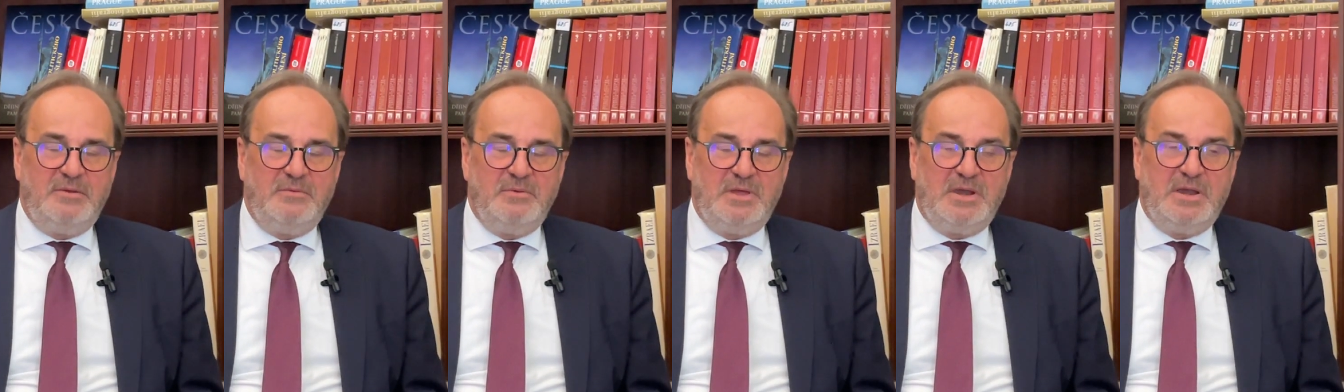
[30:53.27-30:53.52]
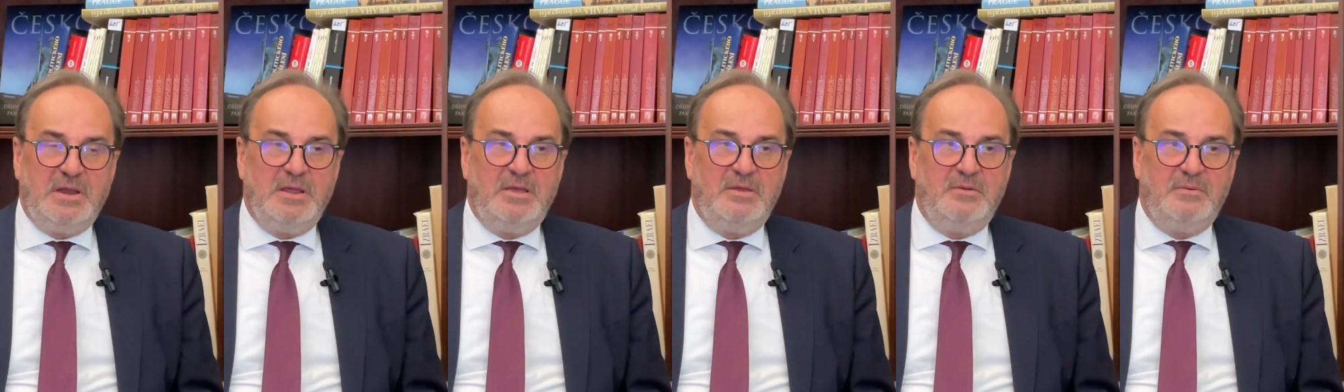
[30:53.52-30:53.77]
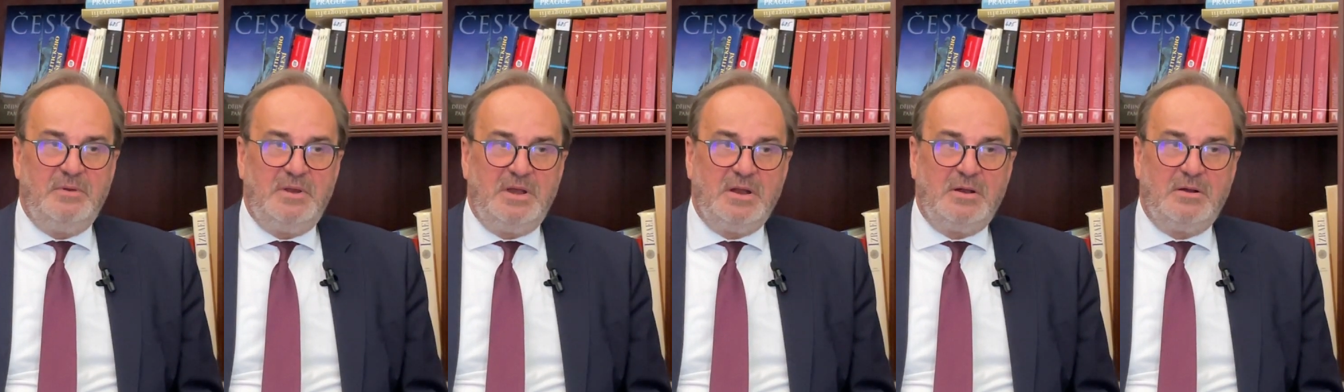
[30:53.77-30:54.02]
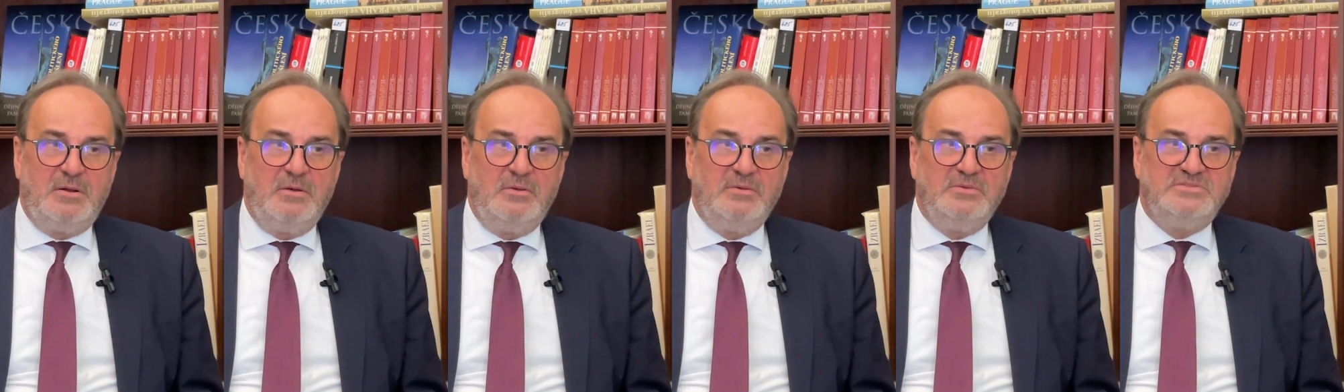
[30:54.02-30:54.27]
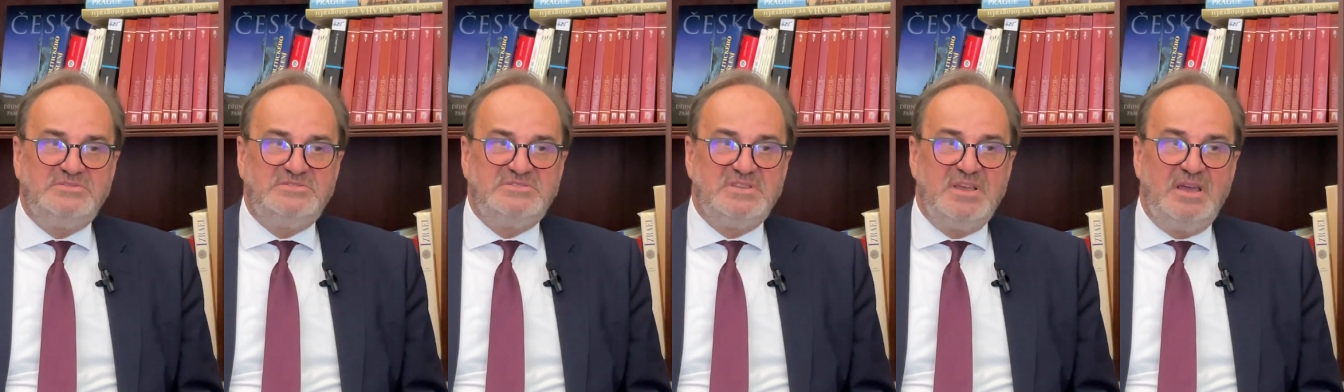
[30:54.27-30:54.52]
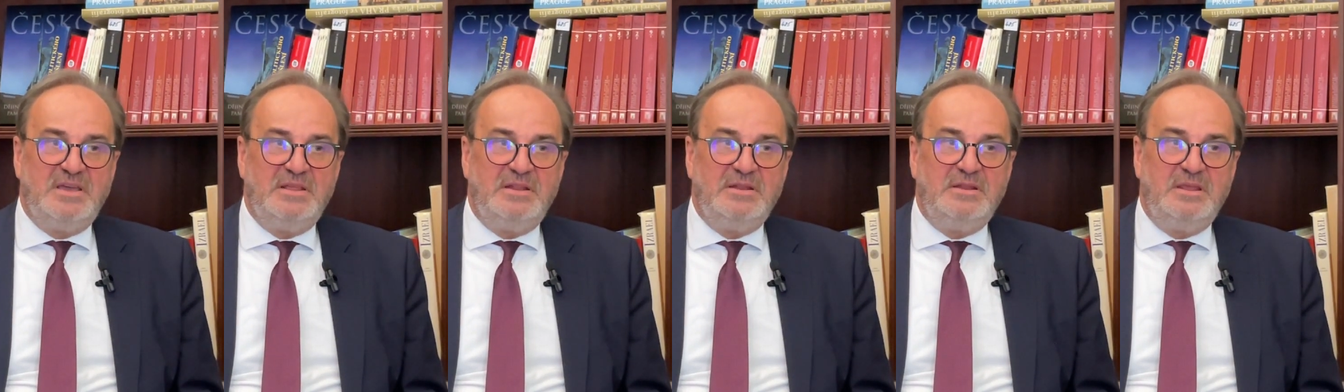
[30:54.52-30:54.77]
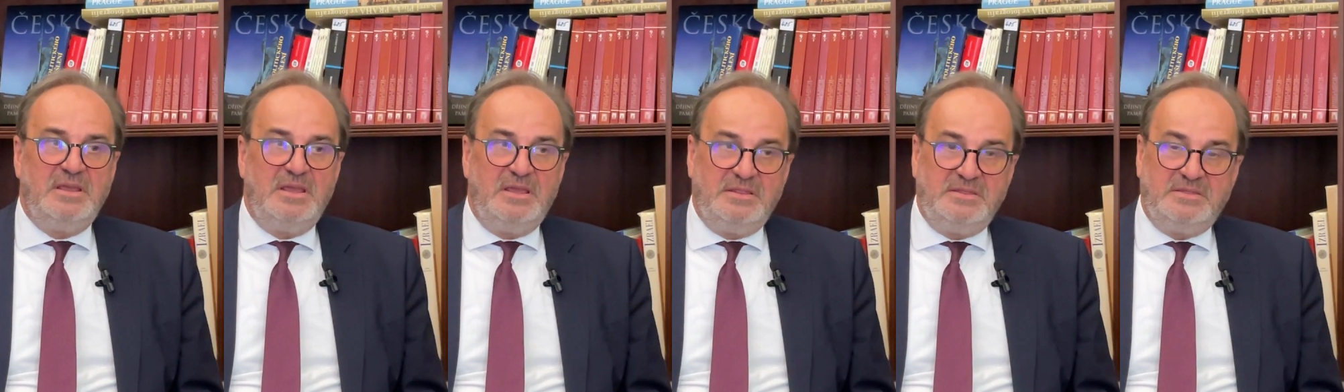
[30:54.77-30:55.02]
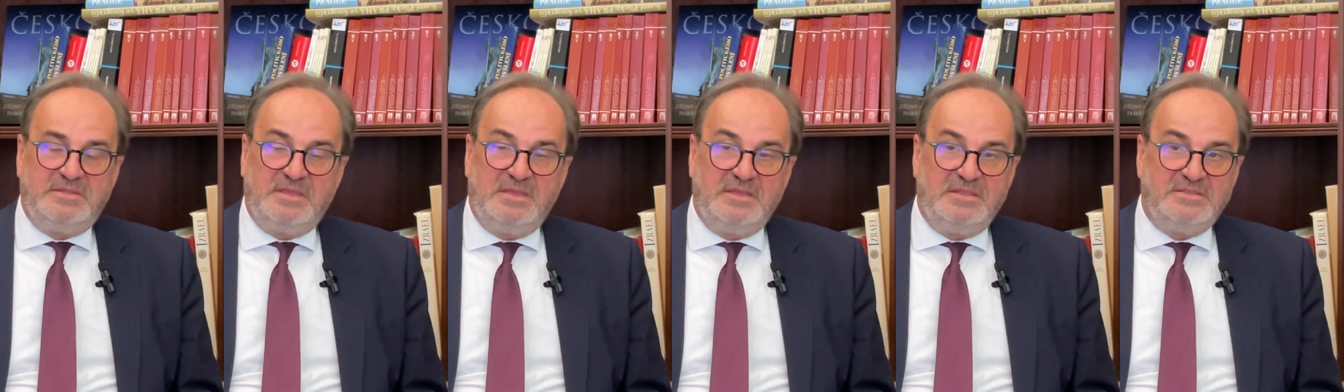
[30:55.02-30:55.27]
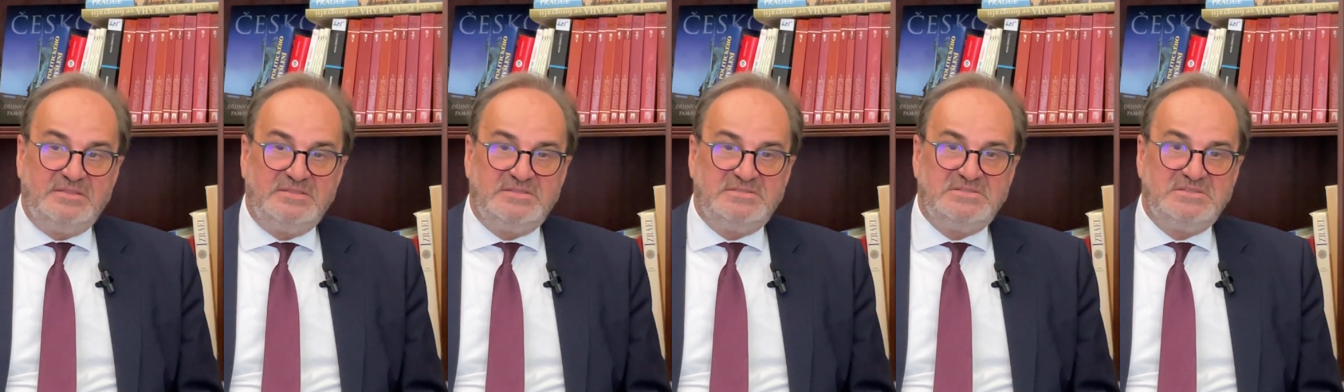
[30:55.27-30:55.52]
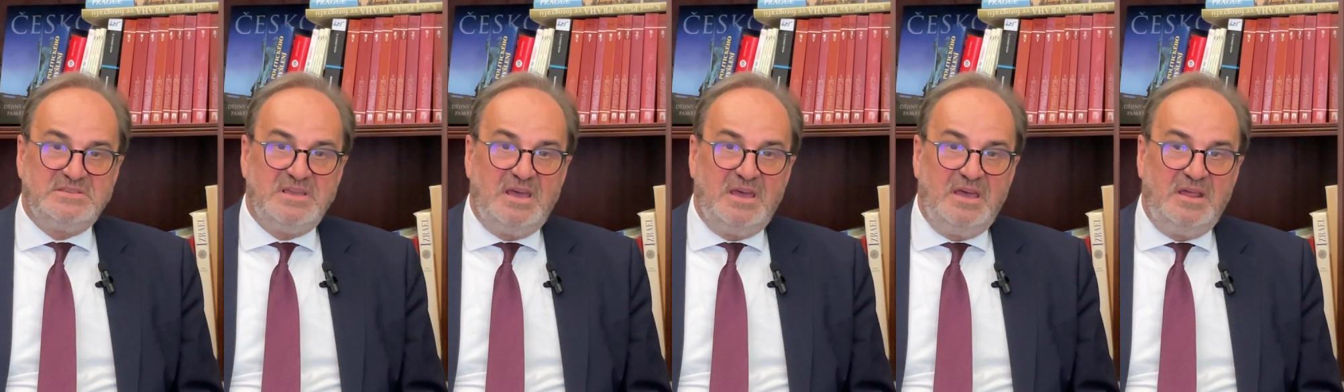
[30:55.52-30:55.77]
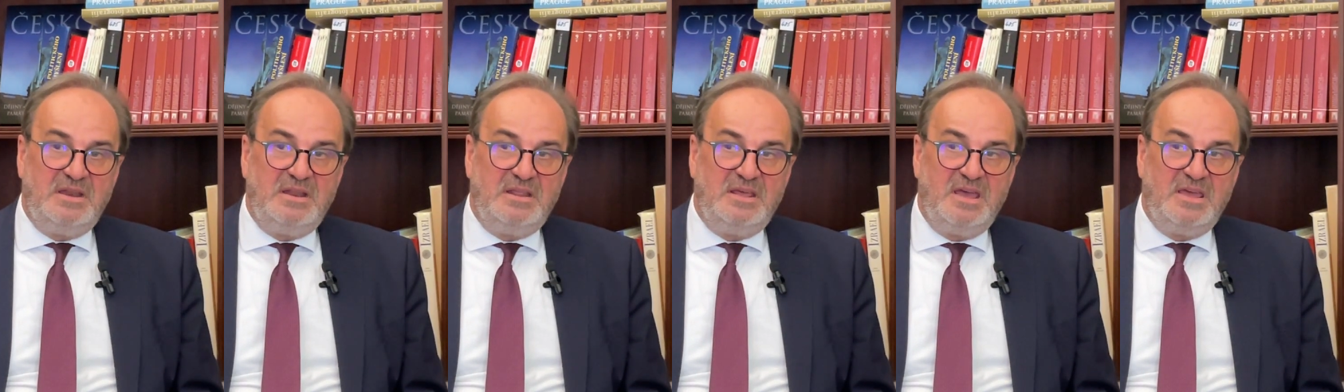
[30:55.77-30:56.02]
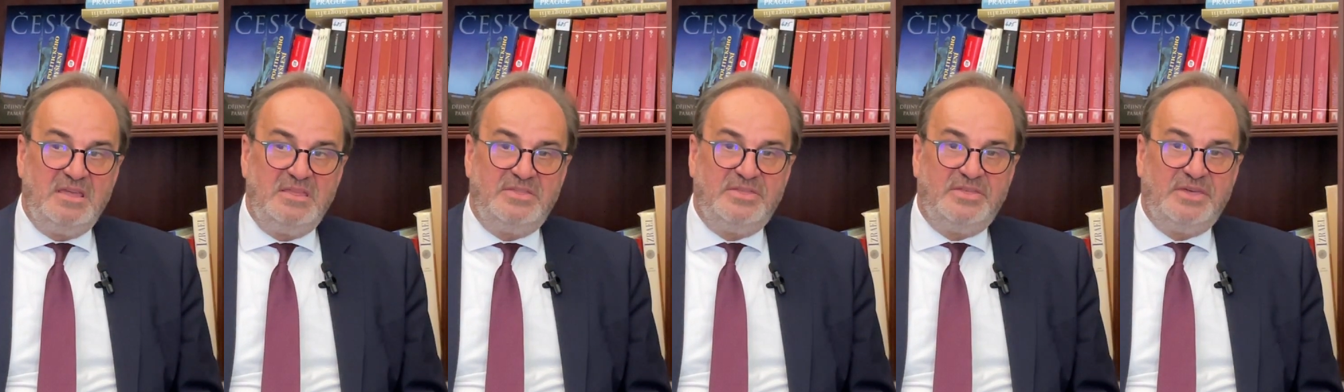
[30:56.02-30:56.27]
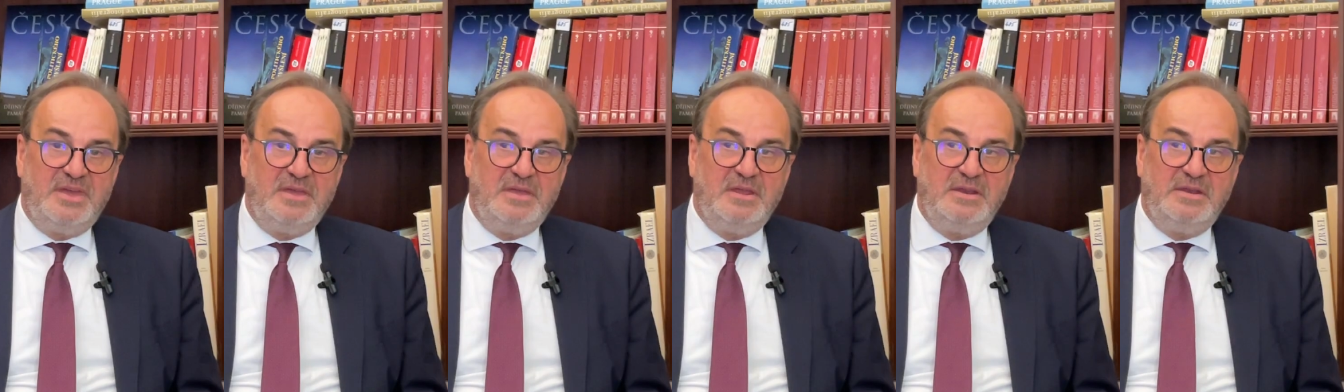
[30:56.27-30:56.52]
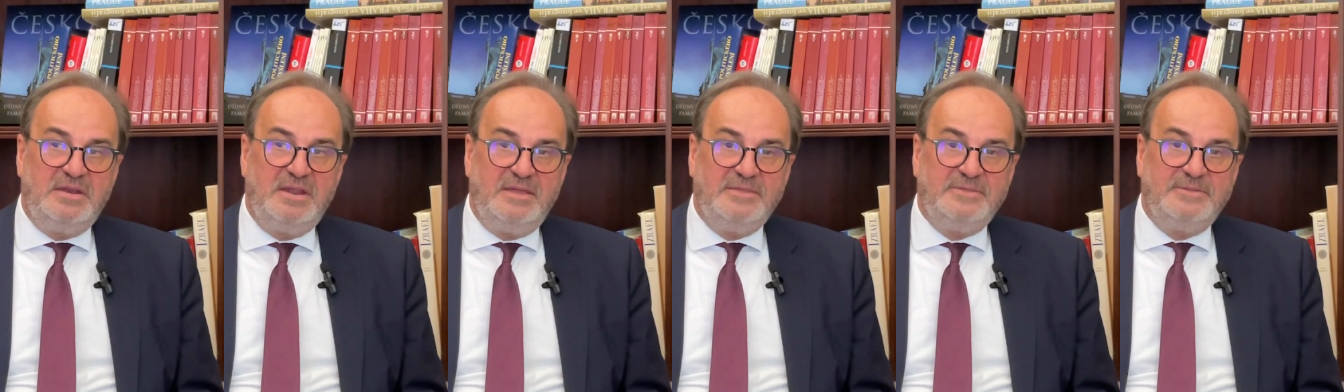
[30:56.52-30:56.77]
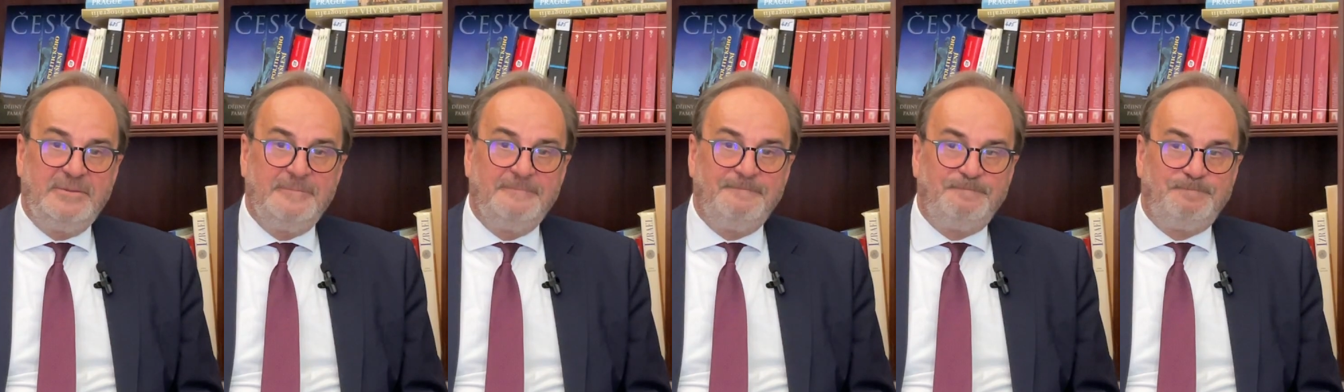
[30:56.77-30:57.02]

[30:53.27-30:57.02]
very, very close and intense. And I think that